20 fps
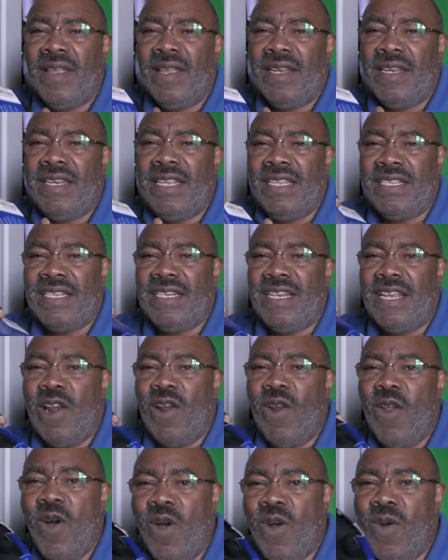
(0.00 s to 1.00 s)
These are the
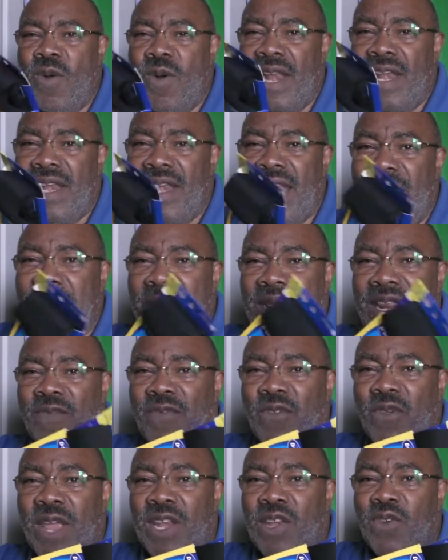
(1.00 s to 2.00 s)
long ones. That means
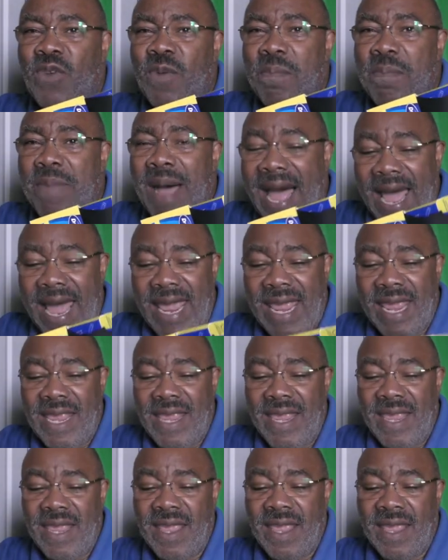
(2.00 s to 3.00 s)
if you had to
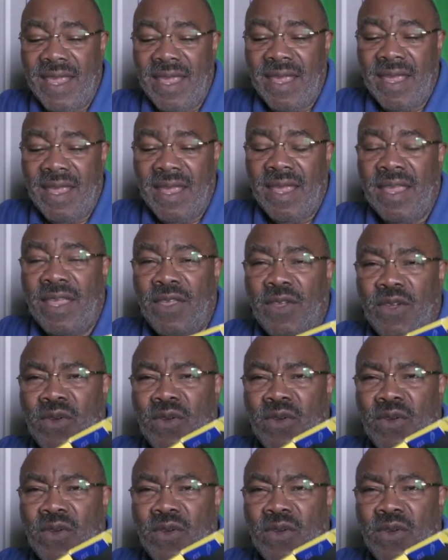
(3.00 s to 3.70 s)
buy, you